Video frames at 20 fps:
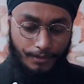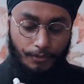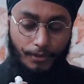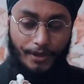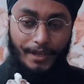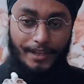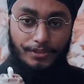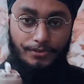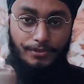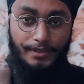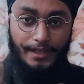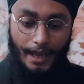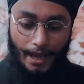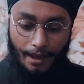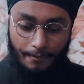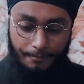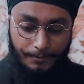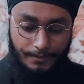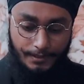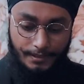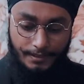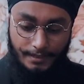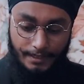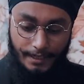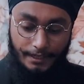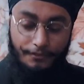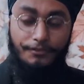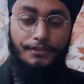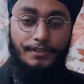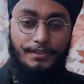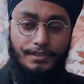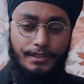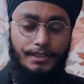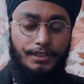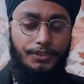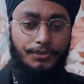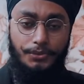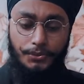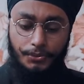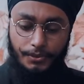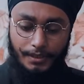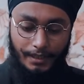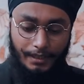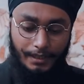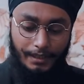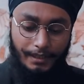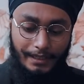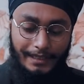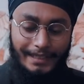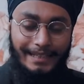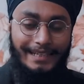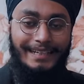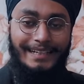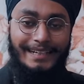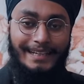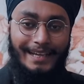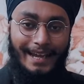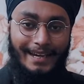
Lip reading: what actually happens is that firstly you don't need